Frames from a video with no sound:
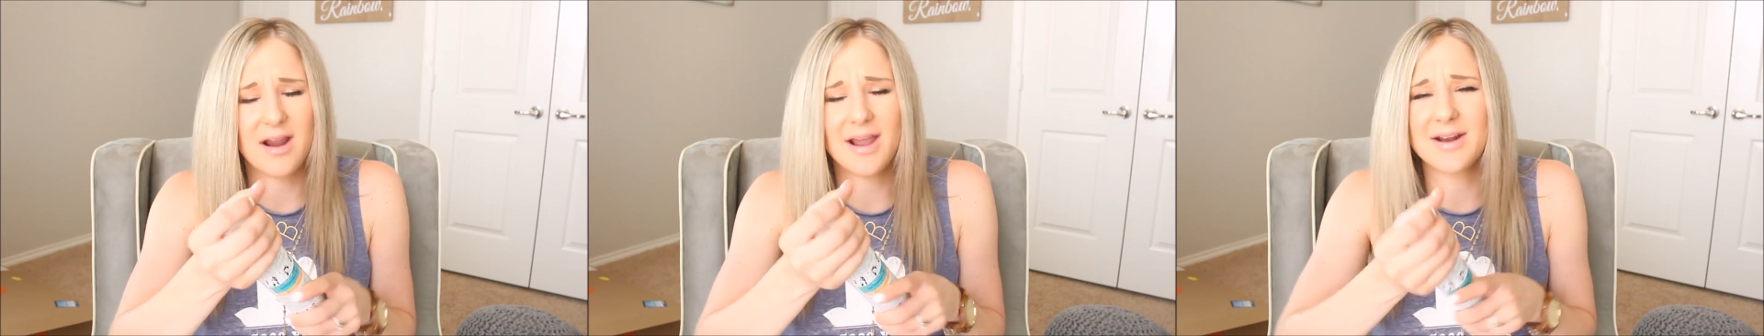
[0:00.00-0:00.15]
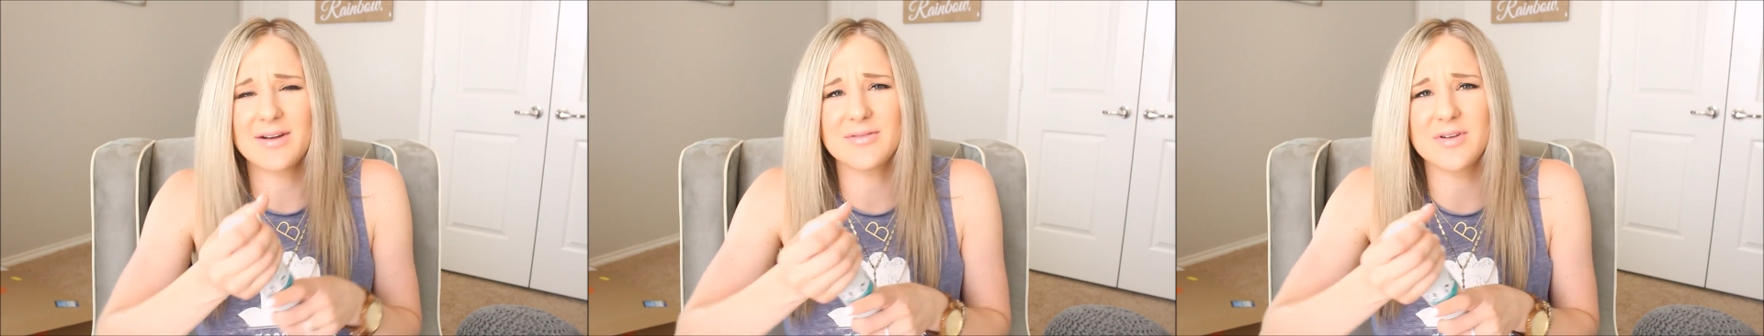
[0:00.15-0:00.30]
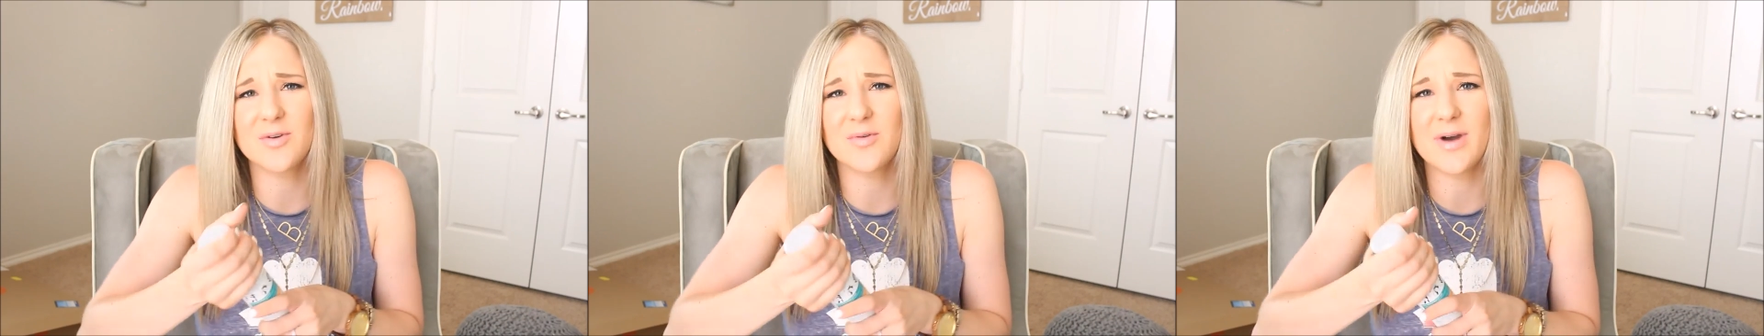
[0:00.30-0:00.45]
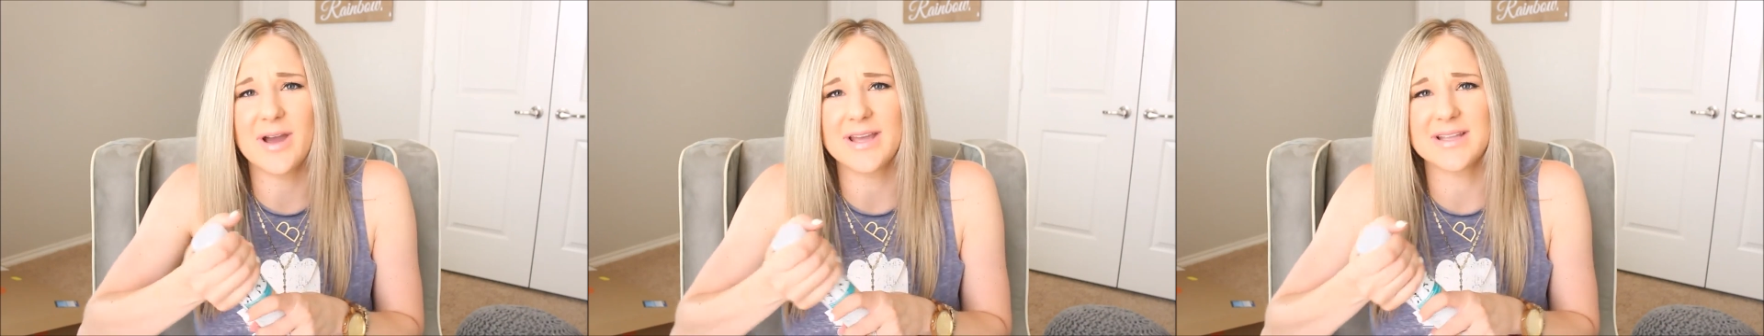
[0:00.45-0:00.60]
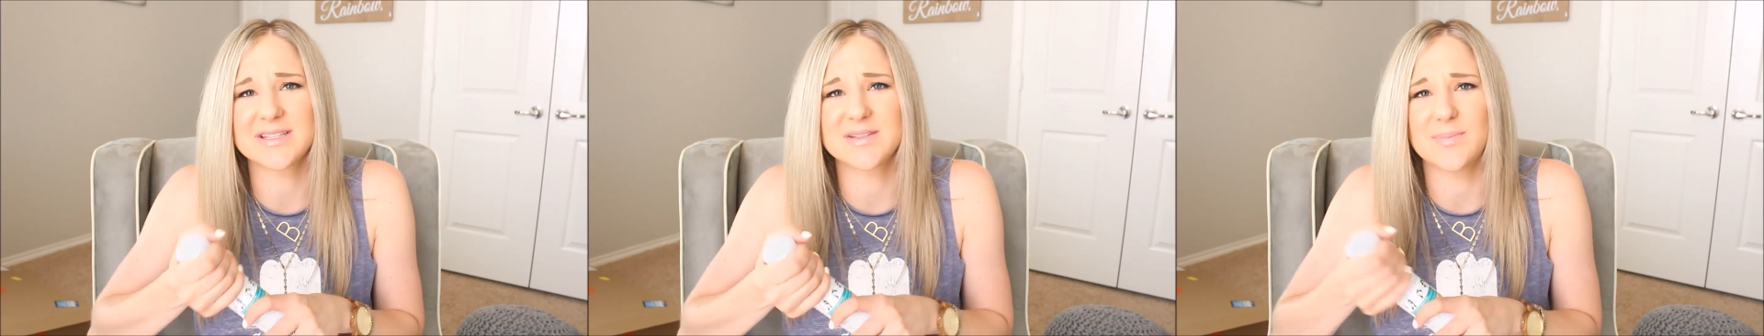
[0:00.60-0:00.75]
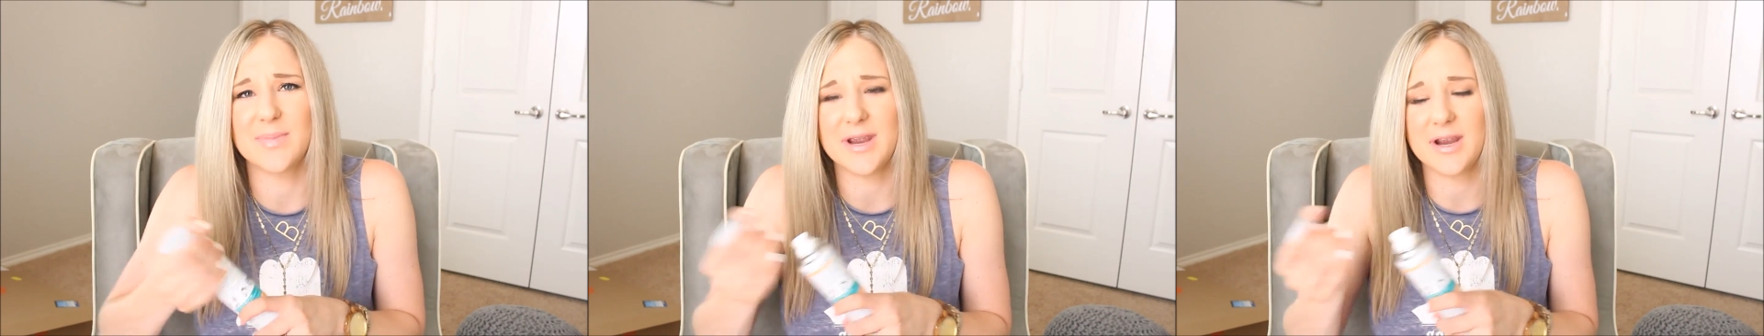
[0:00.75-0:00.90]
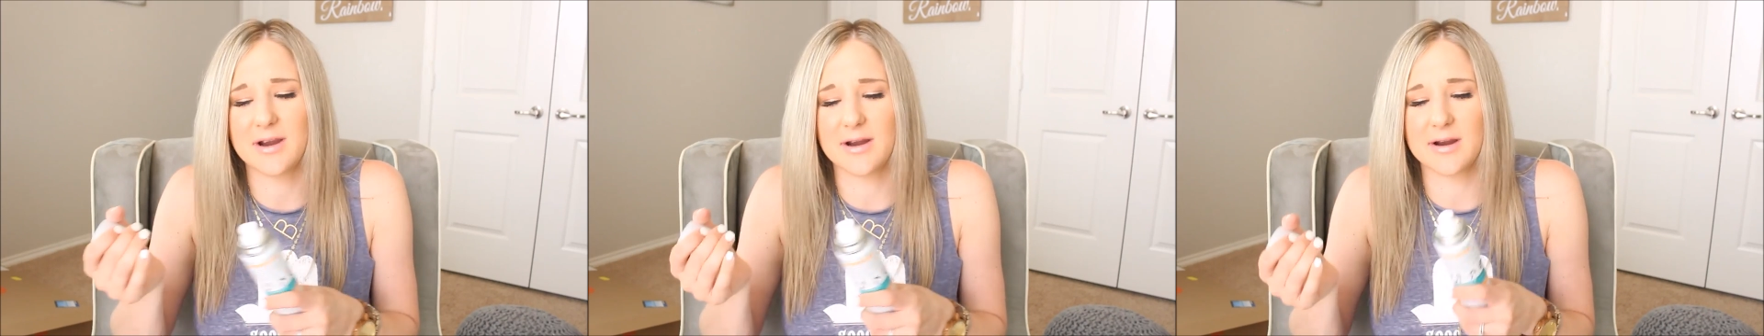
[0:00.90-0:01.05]
I don't know why it's
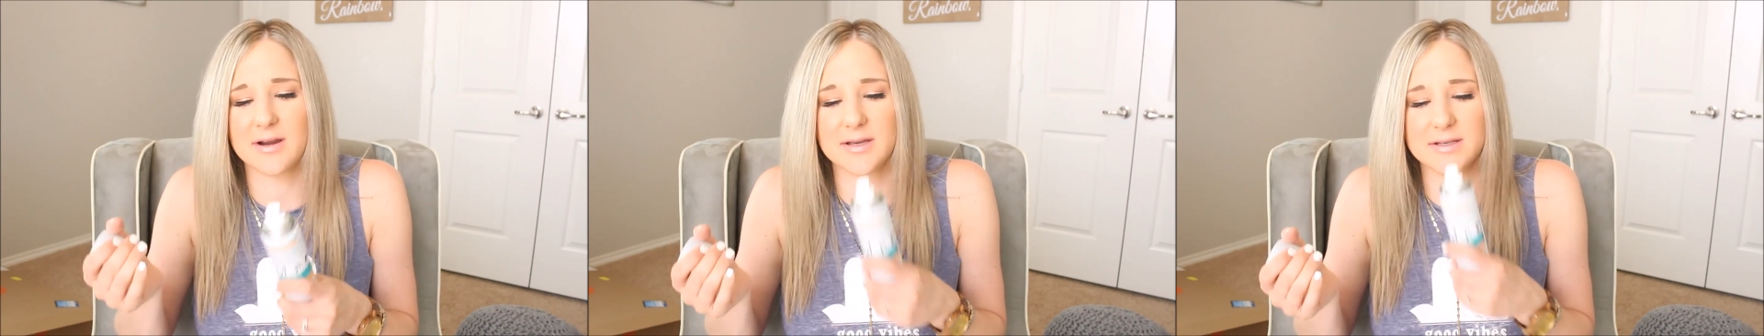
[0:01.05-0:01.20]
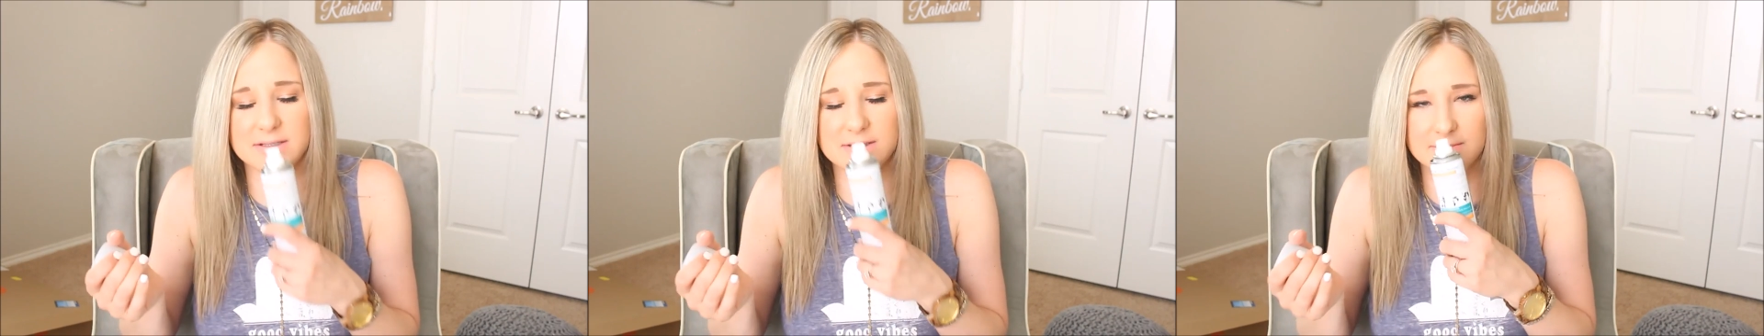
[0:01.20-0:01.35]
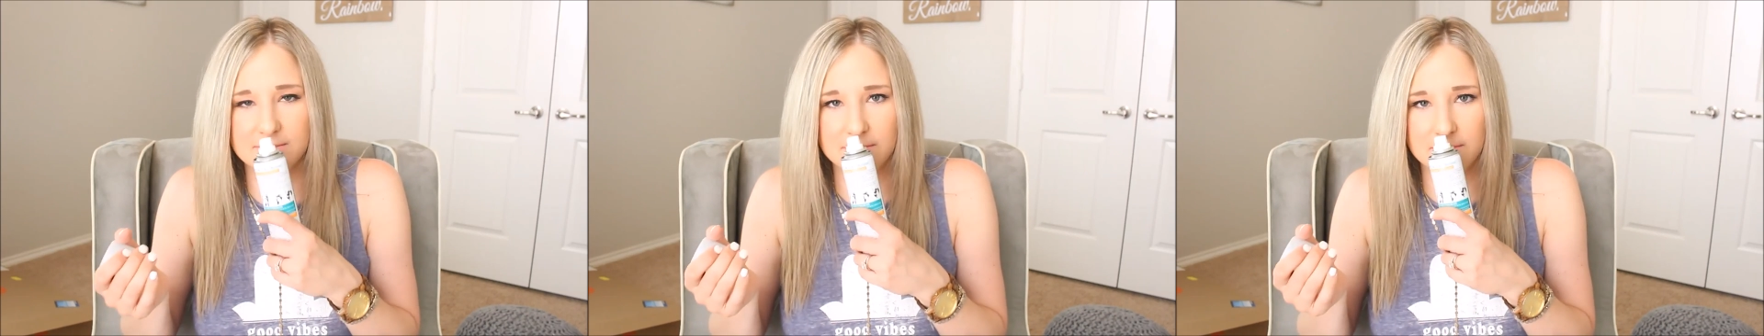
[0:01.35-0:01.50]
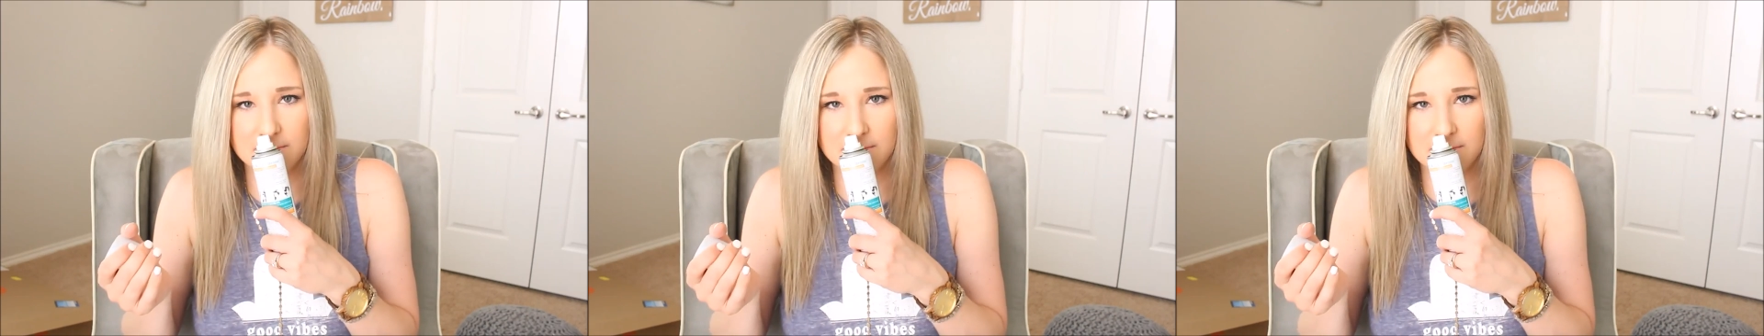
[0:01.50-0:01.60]
bare because